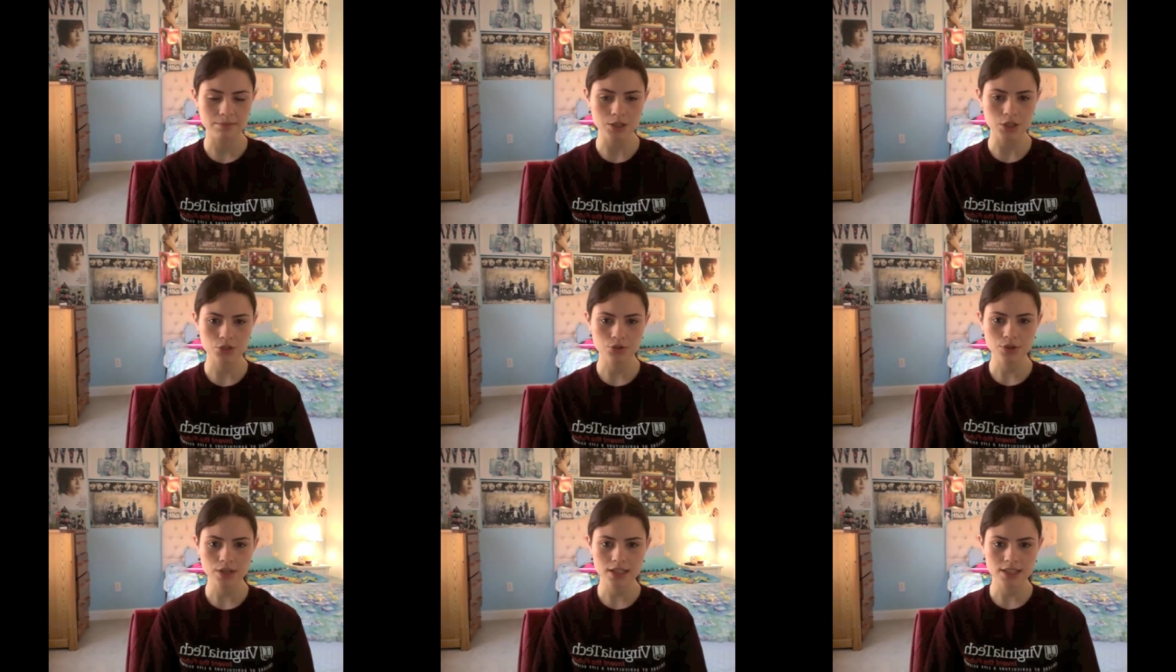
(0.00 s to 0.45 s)
been
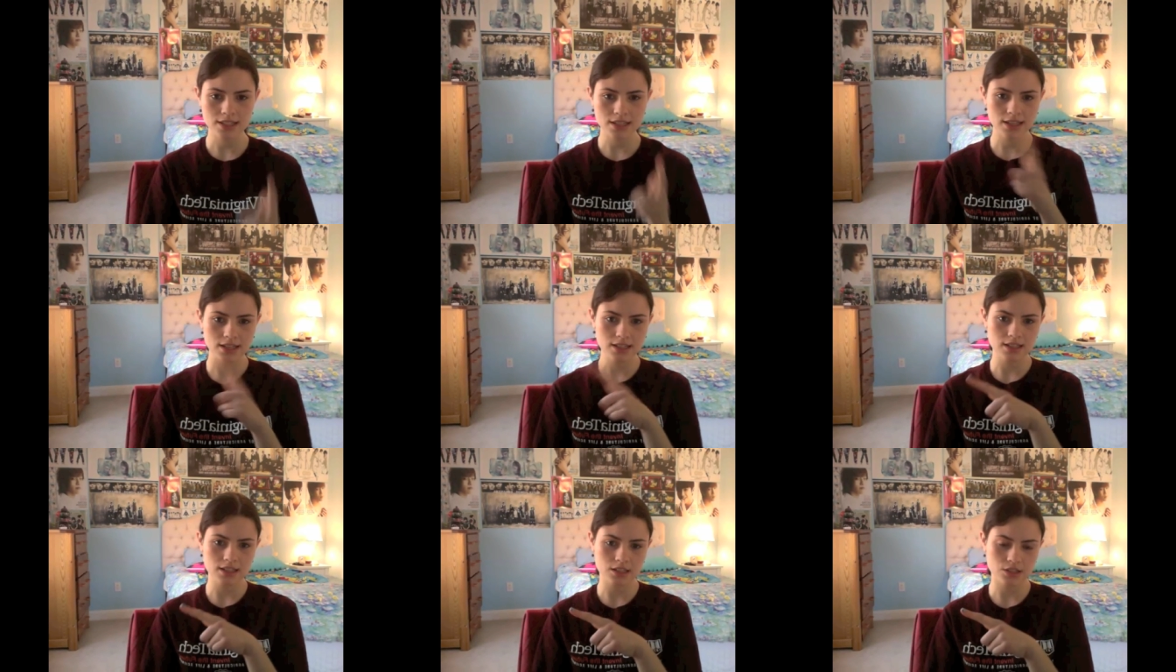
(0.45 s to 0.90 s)

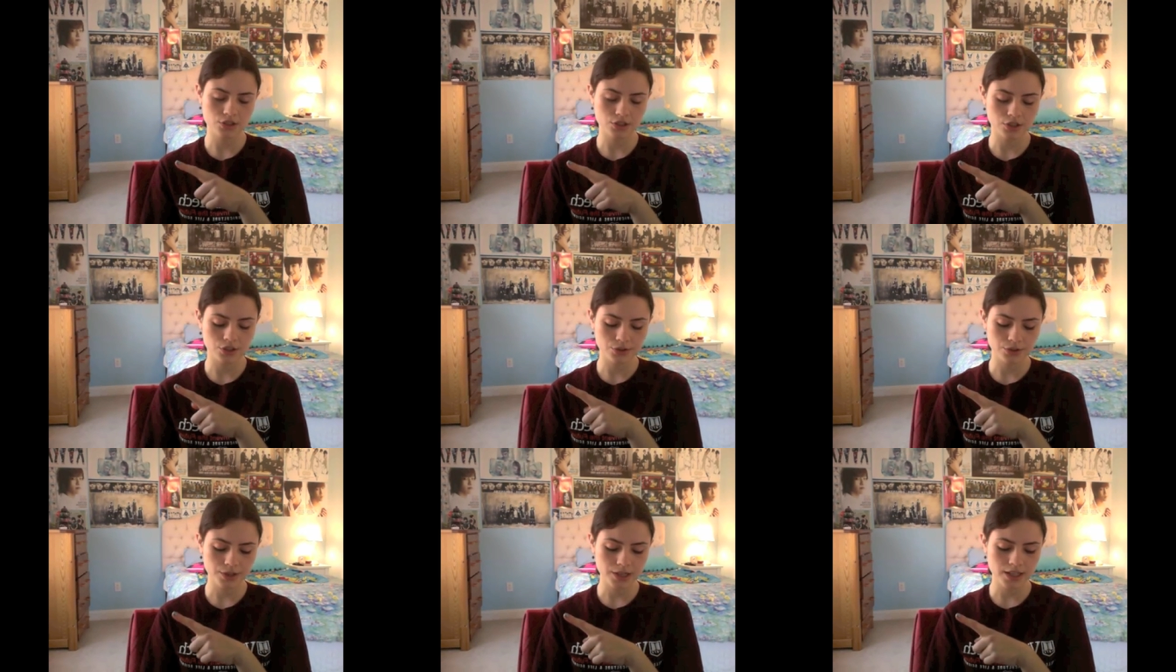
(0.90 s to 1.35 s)
translated into
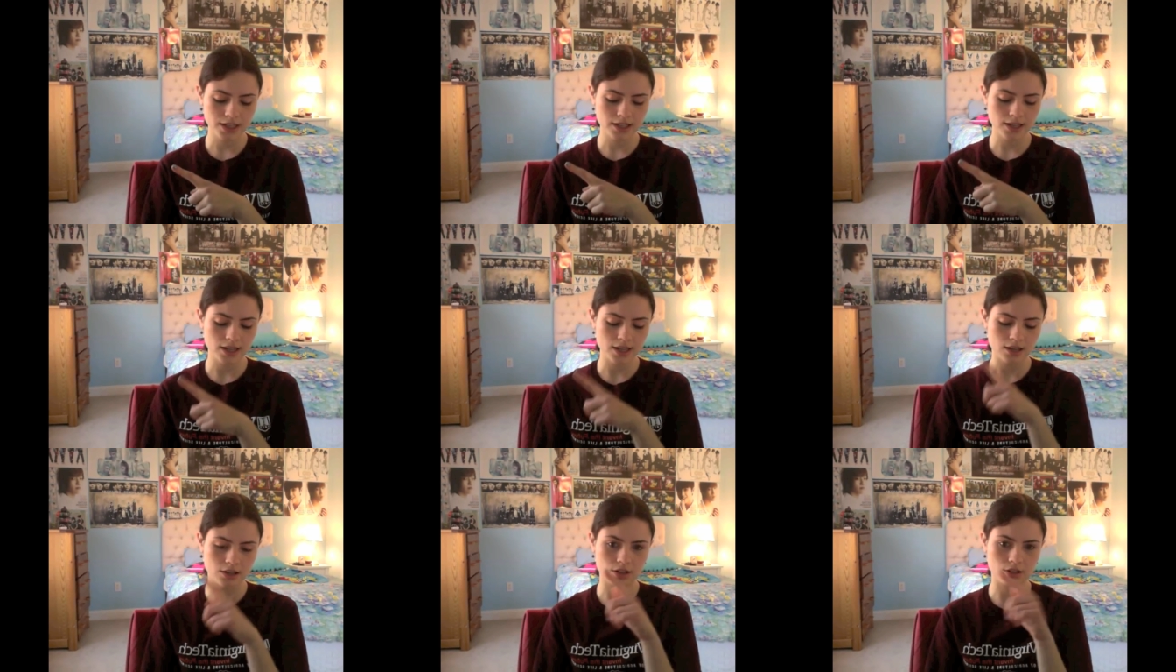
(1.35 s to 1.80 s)
Korean
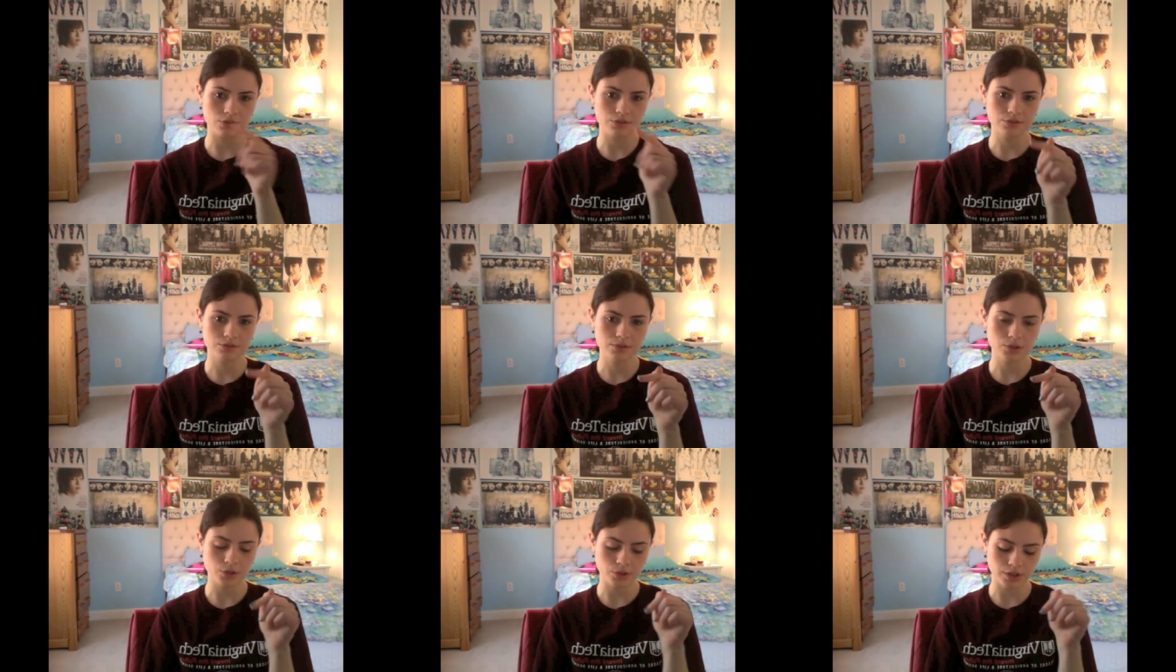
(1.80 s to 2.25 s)
and are
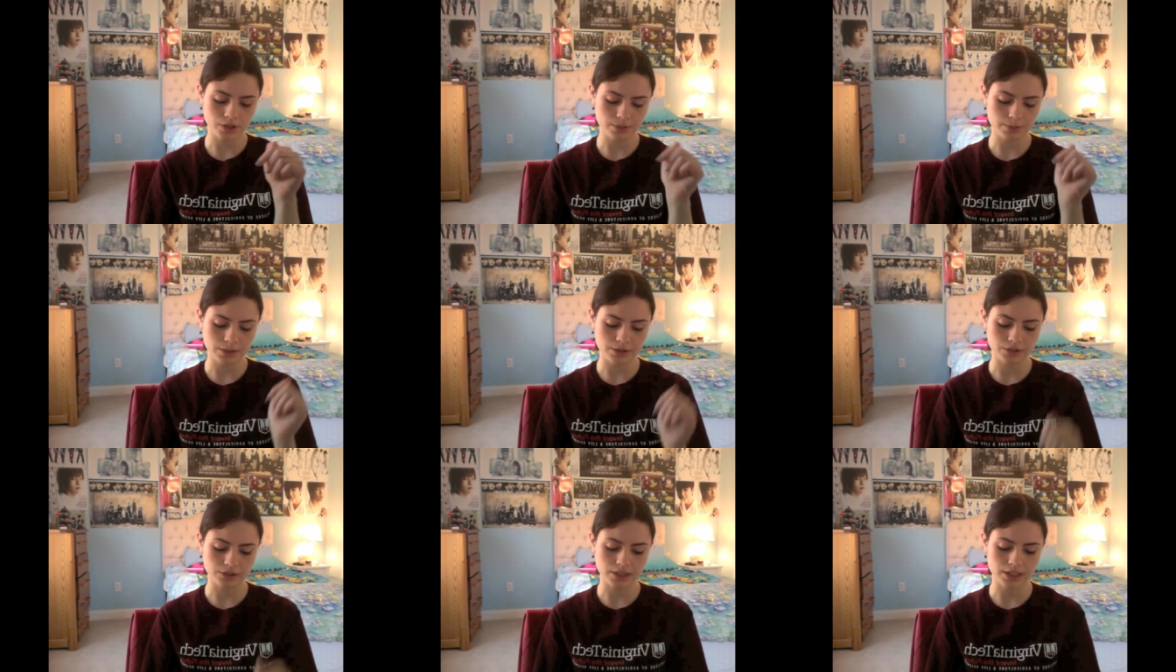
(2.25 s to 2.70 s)
going to
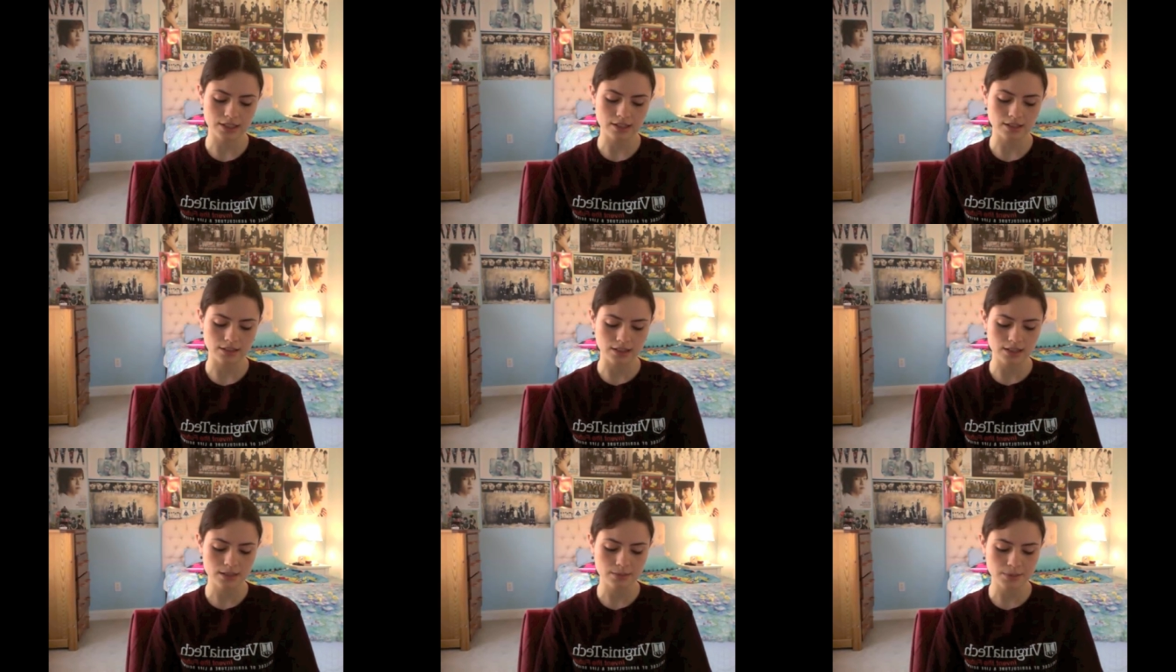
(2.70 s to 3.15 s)
be released
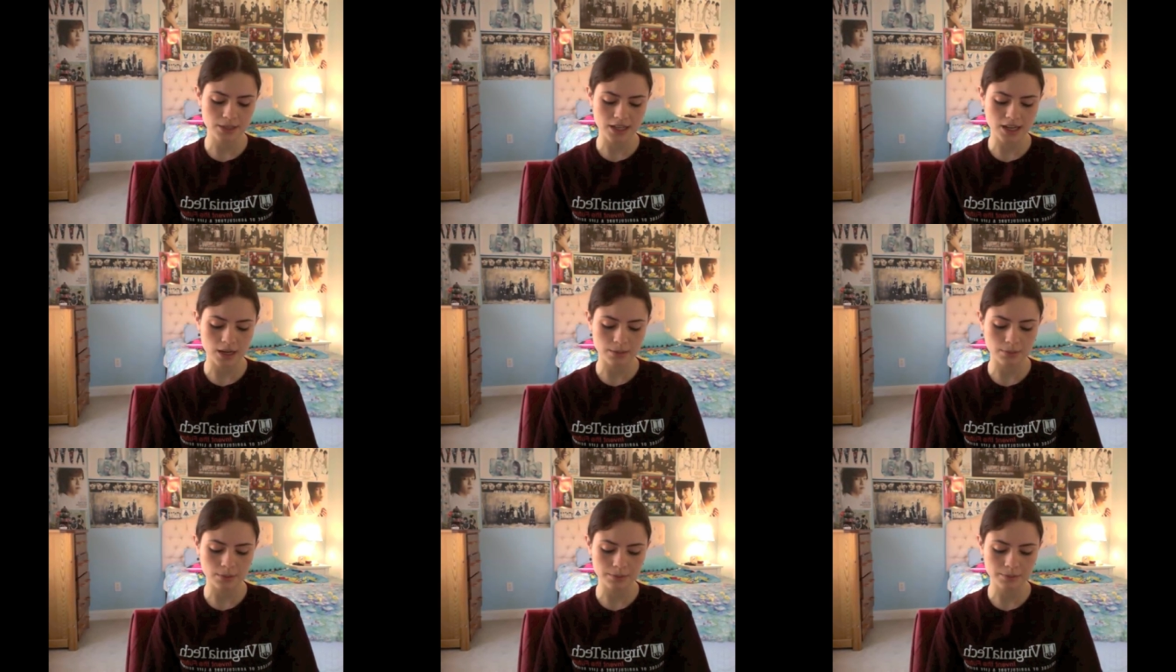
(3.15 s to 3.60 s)
on this mini
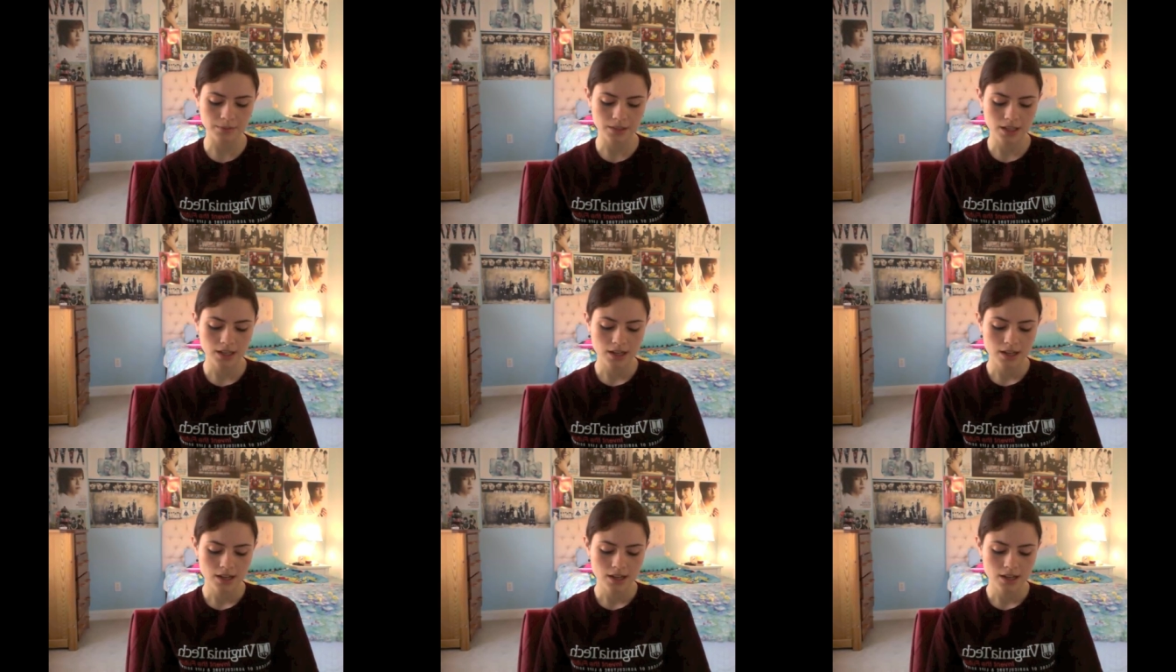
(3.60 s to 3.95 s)
album.